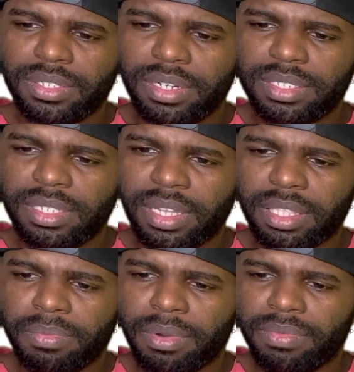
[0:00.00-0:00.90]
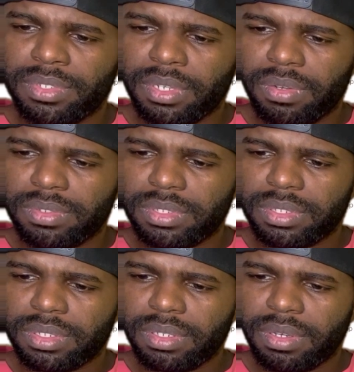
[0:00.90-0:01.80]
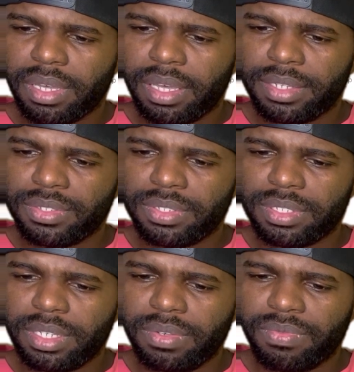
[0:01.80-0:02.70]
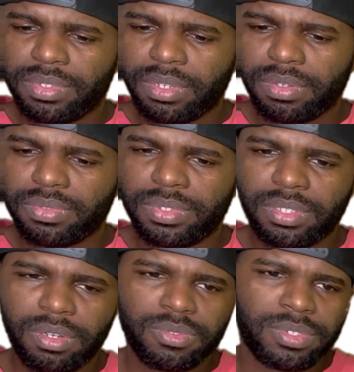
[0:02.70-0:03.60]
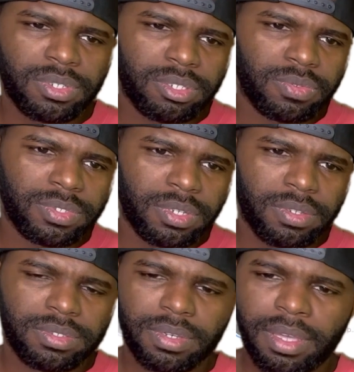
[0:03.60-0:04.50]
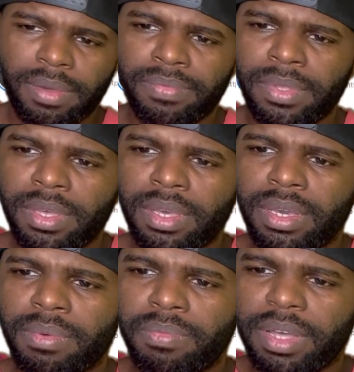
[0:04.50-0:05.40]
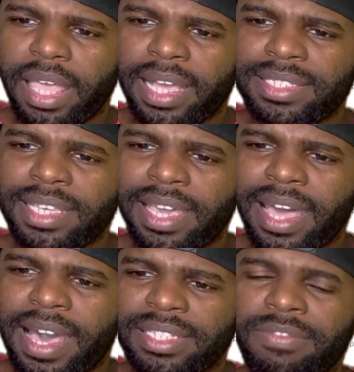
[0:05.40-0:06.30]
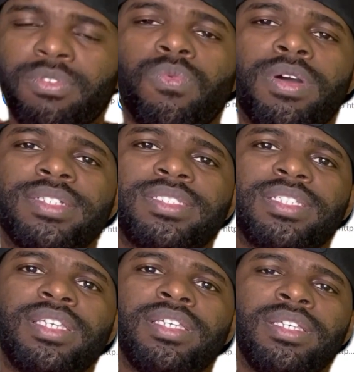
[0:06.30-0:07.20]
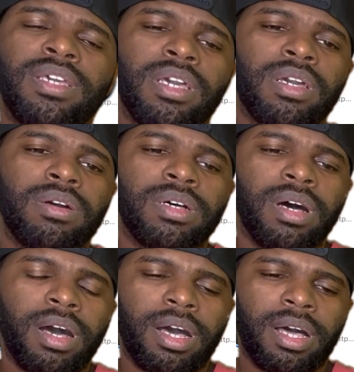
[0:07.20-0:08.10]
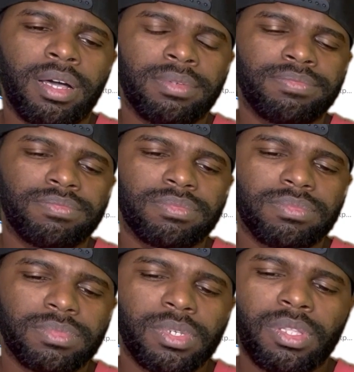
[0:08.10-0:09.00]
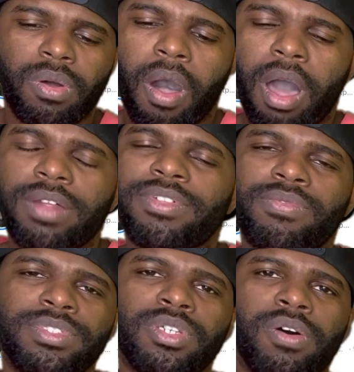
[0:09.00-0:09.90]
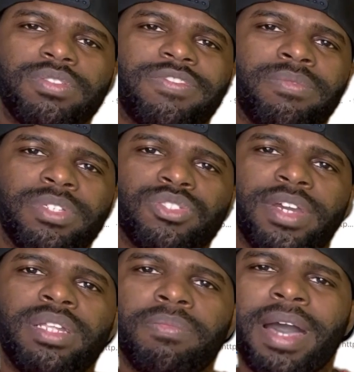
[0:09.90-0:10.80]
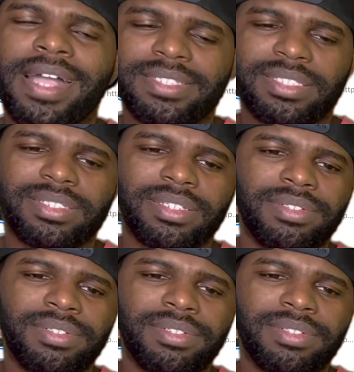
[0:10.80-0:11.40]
You're going to see nothing but results. Okay, as you can see, results, okay? But like I said, guys, if you want to see, all of the results from the trading bots,